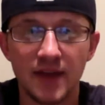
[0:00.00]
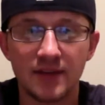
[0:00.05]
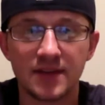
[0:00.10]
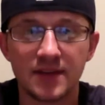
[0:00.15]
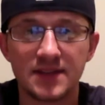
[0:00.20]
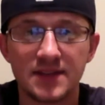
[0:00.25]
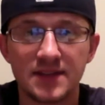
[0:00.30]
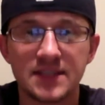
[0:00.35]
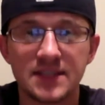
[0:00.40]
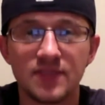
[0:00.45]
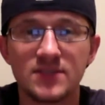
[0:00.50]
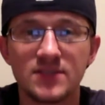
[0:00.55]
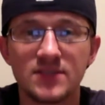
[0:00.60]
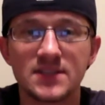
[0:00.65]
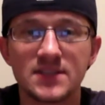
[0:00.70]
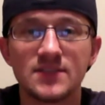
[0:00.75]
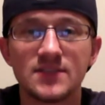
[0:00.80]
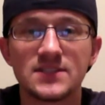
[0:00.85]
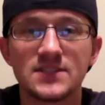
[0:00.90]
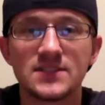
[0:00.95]
Again,
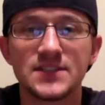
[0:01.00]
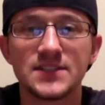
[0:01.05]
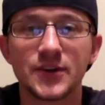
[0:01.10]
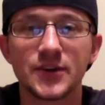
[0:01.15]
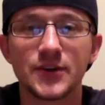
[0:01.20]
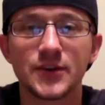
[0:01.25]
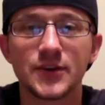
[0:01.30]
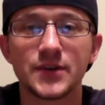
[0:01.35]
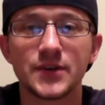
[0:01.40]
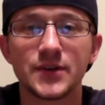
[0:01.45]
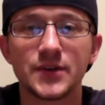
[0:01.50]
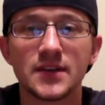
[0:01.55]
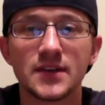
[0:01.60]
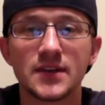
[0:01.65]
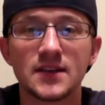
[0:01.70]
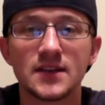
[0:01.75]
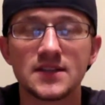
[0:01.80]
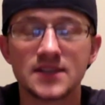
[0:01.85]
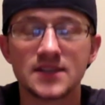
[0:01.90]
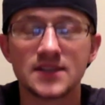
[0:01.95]

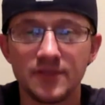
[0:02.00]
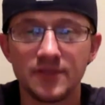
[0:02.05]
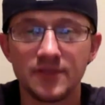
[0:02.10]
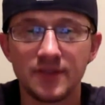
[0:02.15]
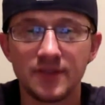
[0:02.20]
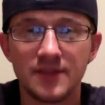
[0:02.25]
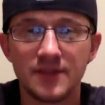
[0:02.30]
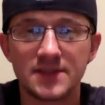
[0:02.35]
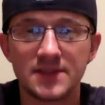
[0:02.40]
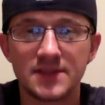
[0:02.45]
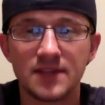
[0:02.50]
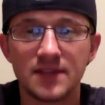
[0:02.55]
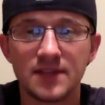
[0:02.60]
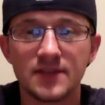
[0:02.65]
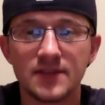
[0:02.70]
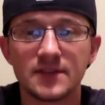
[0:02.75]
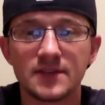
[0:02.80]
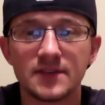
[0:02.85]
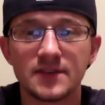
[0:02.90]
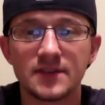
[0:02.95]

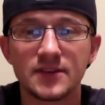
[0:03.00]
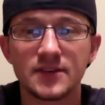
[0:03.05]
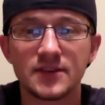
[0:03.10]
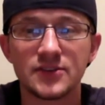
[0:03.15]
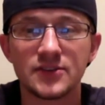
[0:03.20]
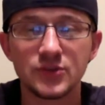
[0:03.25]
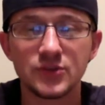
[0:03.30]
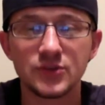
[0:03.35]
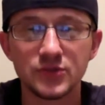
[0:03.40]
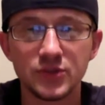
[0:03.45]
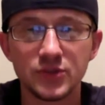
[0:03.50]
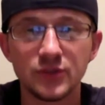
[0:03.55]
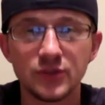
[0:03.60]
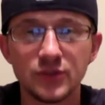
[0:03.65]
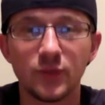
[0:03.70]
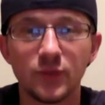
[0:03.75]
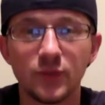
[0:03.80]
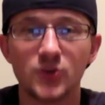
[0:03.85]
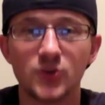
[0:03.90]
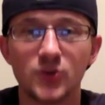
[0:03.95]

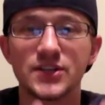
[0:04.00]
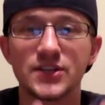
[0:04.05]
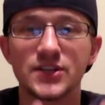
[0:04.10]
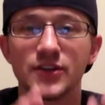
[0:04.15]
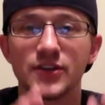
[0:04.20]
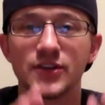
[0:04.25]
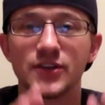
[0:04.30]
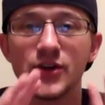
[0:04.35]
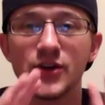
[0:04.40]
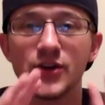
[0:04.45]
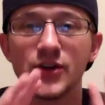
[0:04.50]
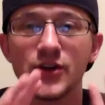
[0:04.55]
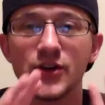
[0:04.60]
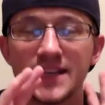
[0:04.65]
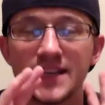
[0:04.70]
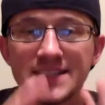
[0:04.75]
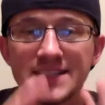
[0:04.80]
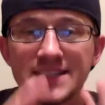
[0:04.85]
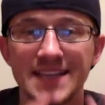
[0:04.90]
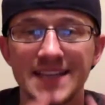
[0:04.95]
770-757-2240.
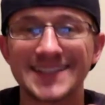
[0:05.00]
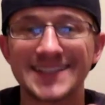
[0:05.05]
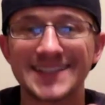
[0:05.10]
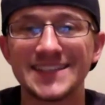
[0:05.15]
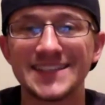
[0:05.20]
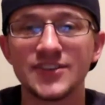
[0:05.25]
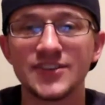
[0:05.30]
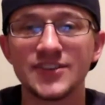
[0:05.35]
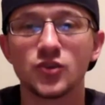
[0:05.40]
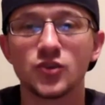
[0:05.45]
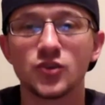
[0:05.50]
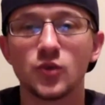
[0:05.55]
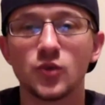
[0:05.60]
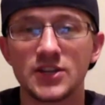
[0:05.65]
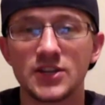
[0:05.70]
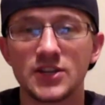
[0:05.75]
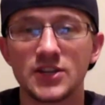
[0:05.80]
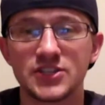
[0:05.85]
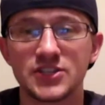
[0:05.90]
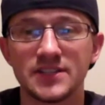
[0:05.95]
Text in your
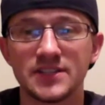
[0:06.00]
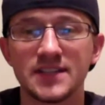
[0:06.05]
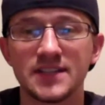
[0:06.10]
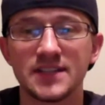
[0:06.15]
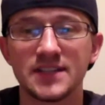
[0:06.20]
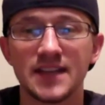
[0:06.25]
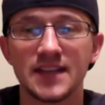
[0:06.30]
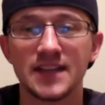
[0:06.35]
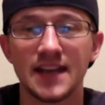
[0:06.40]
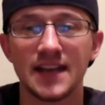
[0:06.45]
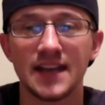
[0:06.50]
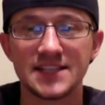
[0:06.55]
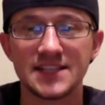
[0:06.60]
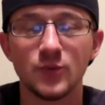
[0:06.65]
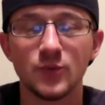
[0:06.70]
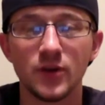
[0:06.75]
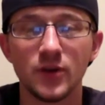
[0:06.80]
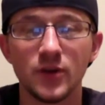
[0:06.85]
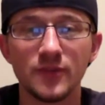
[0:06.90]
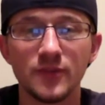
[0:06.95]
question. I see
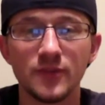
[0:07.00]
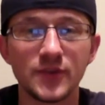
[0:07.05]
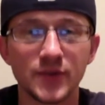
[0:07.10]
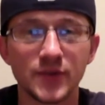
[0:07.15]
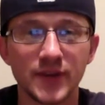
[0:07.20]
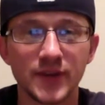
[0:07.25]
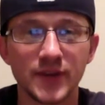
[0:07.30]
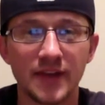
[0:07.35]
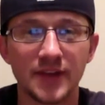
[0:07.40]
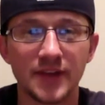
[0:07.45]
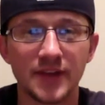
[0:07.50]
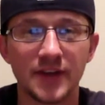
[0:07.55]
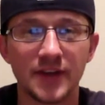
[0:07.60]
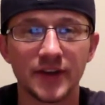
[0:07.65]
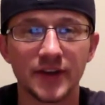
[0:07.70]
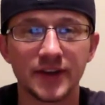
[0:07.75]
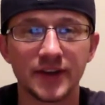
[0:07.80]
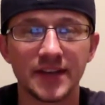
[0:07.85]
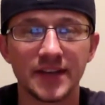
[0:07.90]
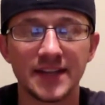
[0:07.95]
one viewer down
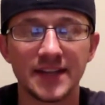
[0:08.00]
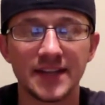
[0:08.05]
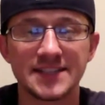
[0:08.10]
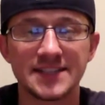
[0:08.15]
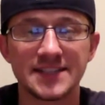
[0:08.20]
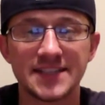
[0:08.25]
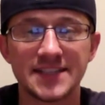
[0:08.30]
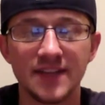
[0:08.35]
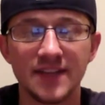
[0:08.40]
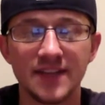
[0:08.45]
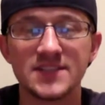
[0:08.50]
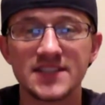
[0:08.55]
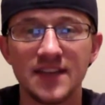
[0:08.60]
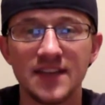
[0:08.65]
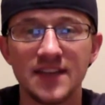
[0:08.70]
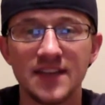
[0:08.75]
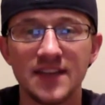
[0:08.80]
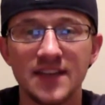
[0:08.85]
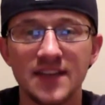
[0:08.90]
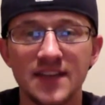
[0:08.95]
there. Again,
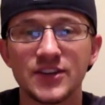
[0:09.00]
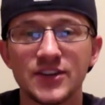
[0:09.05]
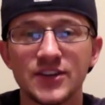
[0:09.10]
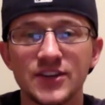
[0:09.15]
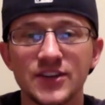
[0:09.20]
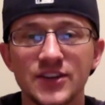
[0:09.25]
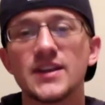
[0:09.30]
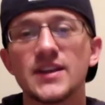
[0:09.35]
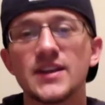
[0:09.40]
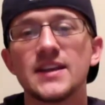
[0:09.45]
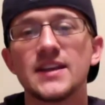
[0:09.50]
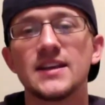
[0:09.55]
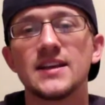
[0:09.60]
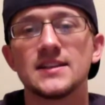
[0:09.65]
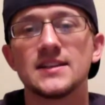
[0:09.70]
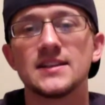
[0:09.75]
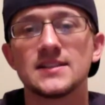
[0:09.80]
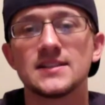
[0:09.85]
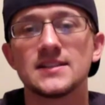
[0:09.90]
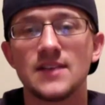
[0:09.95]

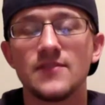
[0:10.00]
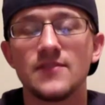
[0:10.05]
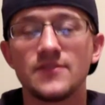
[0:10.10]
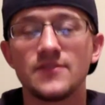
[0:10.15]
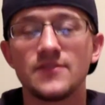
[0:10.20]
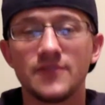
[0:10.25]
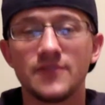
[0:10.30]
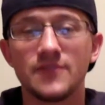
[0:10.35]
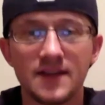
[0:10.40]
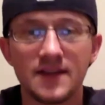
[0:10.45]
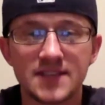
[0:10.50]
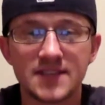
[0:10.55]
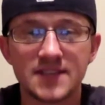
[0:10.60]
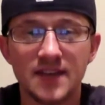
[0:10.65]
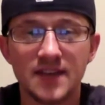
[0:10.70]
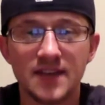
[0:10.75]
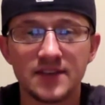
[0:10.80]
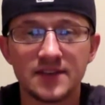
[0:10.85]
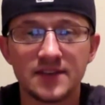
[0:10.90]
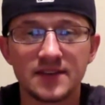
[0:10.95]

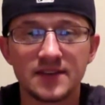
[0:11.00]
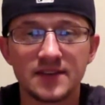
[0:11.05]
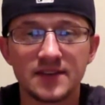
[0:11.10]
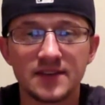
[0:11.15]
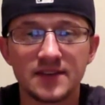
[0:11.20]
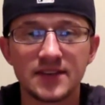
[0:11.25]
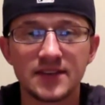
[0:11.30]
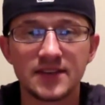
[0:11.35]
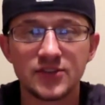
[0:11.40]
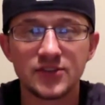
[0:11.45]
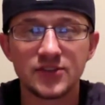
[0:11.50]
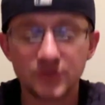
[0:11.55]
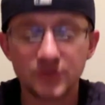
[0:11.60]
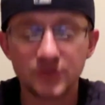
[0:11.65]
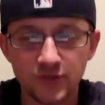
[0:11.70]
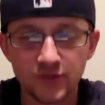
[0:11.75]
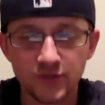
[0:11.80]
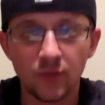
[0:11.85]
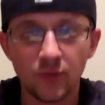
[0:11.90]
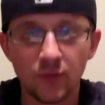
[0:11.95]

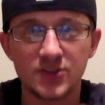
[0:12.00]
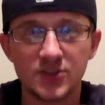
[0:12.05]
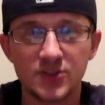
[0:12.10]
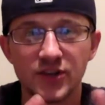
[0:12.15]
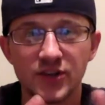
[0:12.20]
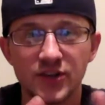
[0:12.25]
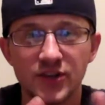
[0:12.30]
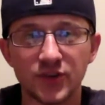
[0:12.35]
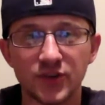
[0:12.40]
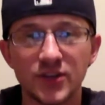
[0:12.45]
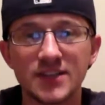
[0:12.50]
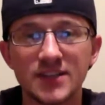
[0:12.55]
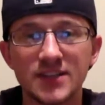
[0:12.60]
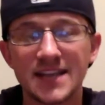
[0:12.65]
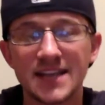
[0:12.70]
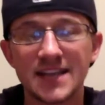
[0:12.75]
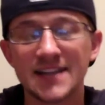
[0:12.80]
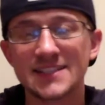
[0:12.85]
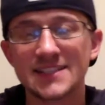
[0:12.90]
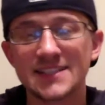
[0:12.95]
770-757-2240.
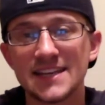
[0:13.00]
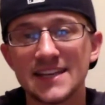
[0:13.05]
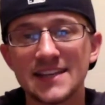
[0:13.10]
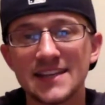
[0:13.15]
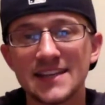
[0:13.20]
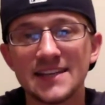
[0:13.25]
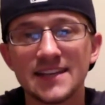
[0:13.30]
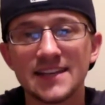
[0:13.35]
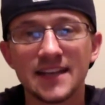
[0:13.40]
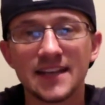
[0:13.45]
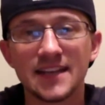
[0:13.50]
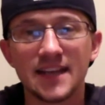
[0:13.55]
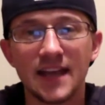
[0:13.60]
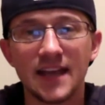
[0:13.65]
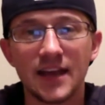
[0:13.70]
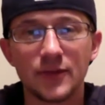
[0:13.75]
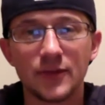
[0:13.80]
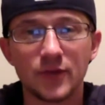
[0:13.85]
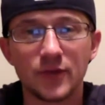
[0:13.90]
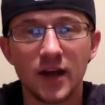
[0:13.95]
Text in
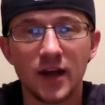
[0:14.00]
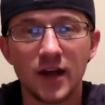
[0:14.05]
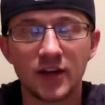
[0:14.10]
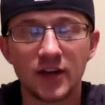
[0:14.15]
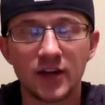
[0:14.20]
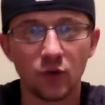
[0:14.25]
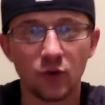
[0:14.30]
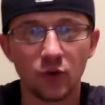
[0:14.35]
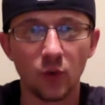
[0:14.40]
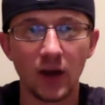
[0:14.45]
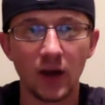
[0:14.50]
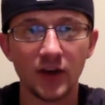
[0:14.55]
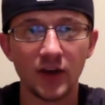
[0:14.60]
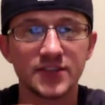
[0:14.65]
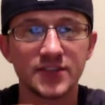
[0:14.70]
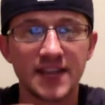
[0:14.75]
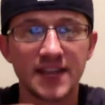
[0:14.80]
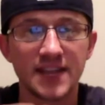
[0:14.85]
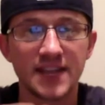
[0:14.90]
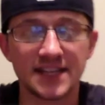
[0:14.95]
and rock and roll. While you're
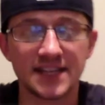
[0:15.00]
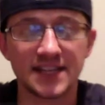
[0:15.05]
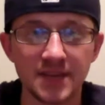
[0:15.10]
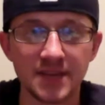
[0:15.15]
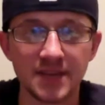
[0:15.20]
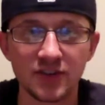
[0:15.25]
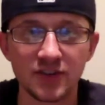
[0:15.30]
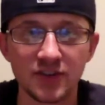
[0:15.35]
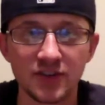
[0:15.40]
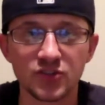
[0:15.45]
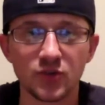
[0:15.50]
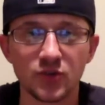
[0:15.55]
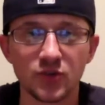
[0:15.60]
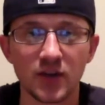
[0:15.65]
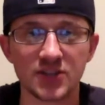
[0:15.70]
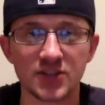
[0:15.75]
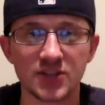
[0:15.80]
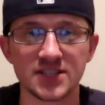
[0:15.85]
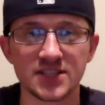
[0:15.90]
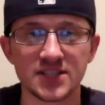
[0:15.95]
texting me in those
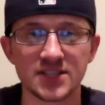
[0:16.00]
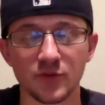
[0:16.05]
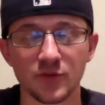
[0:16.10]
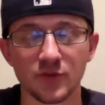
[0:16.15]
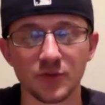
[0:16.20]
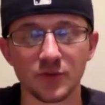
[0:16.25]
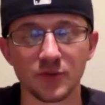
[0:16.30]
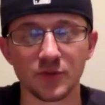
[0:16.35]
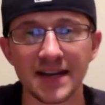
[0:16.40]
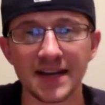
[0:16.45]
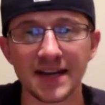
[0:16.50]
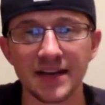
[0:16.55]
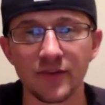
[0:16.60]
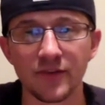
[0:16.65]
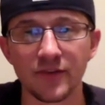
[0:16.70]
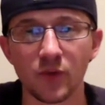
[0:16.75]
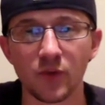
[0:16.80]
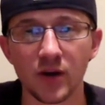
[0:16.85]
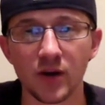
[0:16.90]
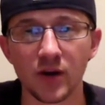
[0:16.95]
questions, I'm going to remind
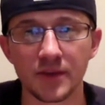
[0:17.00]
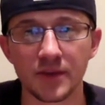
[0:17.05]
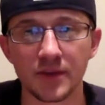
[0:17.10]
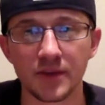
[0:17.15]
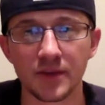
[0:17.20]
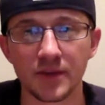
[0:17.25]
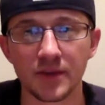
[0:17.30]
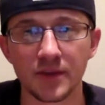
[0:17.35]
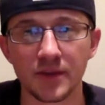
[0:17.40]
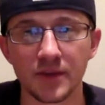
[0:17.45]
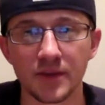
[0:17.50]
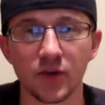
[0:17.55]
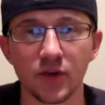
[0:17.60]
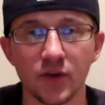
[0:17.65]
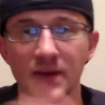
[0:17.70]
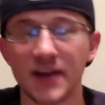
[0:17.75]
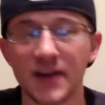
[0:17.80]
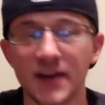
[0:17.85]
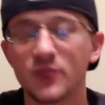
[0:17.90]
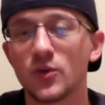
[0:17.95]
everyone. I'm going to go
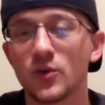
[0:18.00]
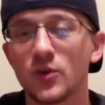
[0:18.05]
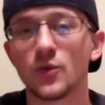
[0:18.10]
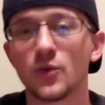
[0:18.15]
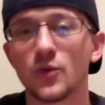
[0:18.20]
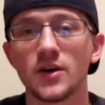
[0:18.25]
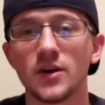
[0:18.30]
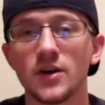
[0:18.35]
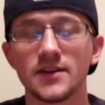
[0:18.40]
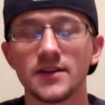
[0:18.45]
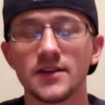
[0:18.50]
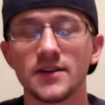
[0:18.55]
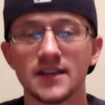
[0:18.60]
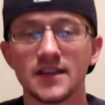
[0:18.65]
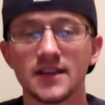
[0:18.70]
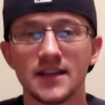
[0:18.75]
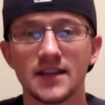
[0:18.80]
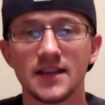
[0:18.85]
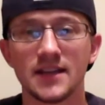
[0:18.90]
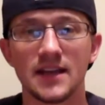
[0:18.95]
on a Remind
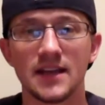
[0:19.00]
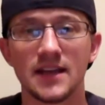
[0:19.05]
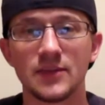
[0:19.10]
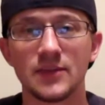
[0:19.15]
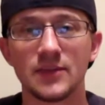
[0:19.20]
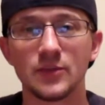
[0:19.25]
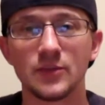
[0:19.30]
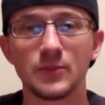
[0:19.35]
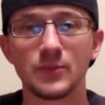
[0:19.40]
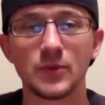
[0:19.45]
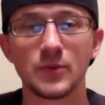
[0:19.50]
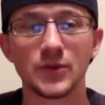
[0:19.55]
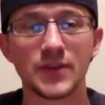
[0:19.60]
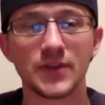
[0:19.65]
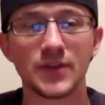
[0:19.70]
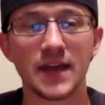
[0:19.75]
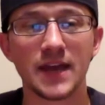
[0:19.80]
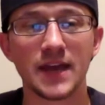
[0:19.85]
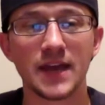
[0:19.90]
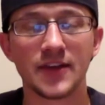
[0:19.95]
101, and then we'll
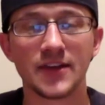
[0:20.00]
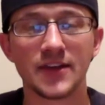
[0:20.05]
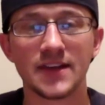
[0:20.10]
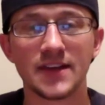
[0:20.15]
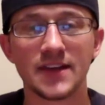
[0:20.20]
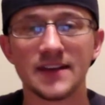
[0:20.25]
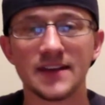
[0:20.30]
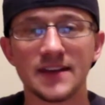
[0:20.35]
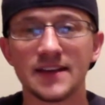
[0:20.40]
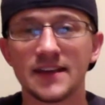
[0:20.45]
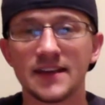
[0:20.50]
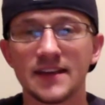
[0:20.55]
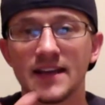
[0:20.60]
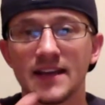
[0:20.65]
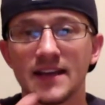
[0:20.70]
put that out again.